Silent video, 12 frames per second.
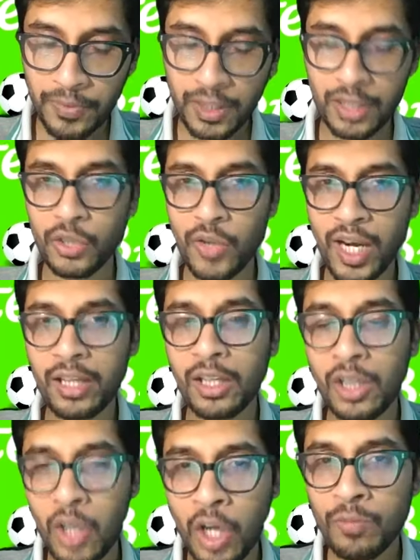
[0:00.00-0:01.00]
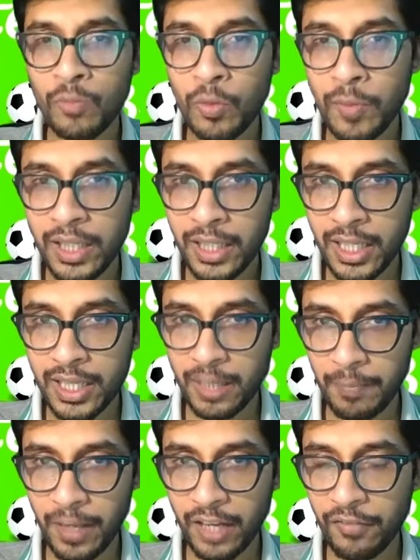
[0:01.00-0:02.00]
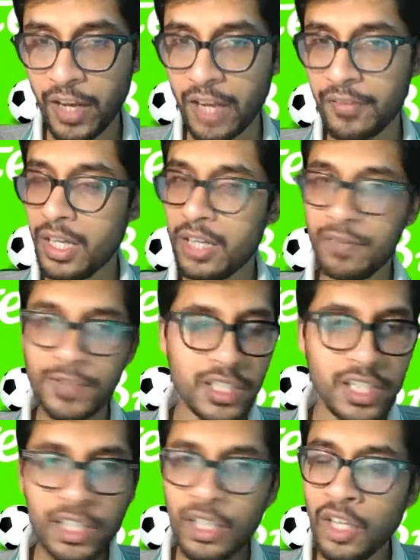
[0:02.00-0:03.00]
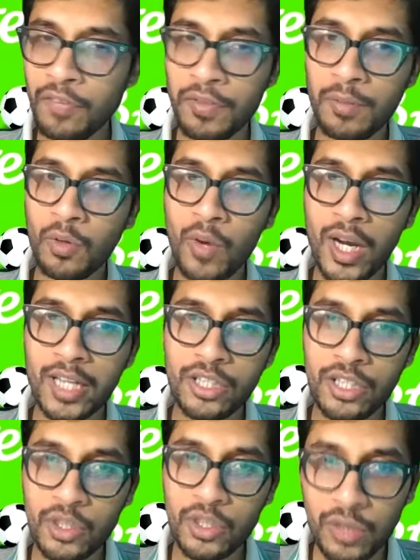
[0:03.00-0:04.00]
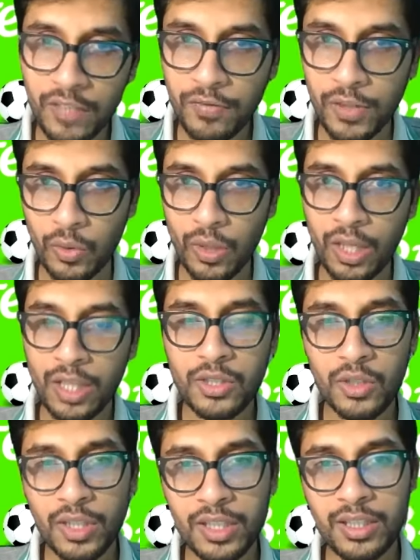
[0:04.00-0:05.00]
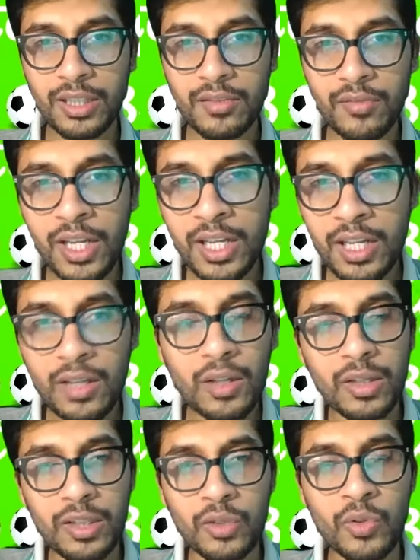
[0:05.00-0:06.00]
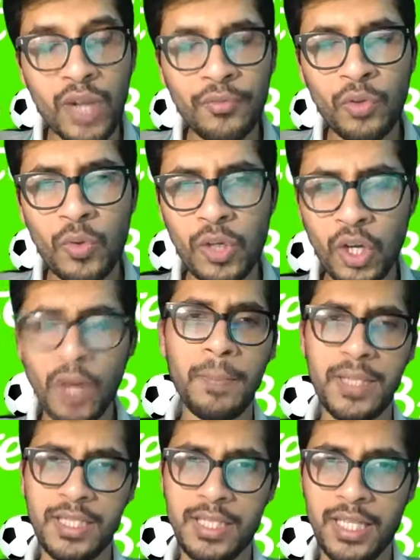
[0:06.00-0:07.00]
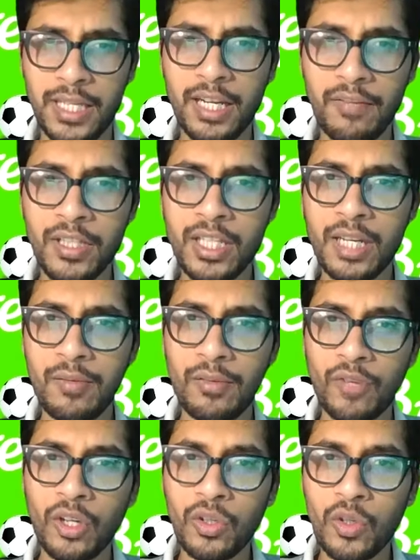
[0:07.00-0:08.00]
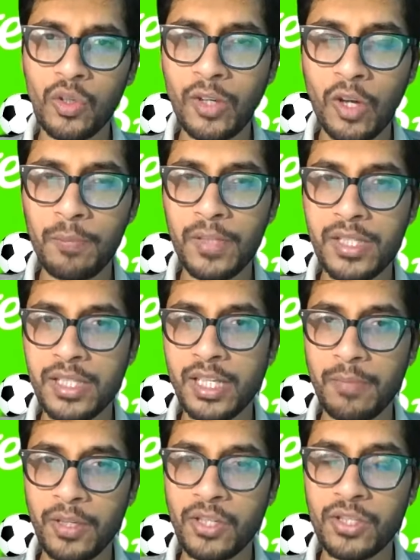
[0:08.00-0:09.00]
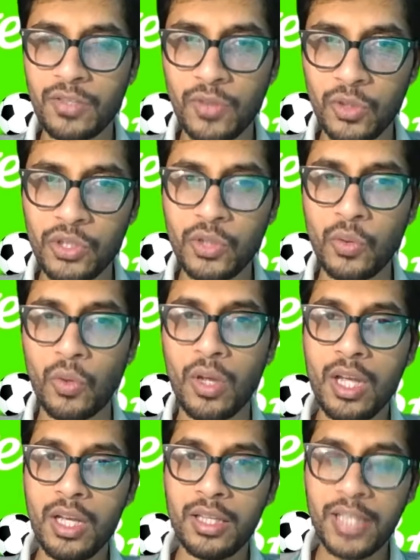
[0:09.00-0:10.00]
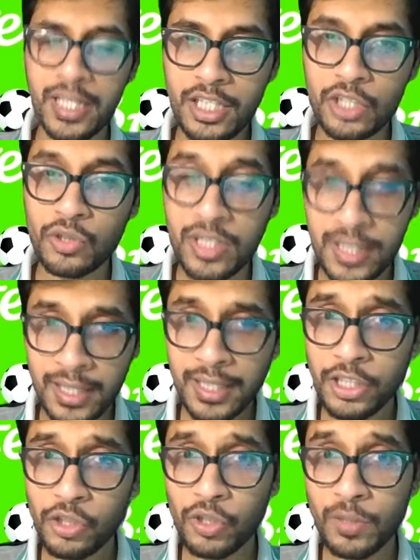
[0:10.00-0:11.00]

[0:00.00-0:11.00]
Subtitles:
you had a lot of mobility in that back 5, which Lindelof and Maguire just don't give you. So it really, you have to overcompensate. Every time you've got to overcompensate because of those 2. That's the issue. The second issue is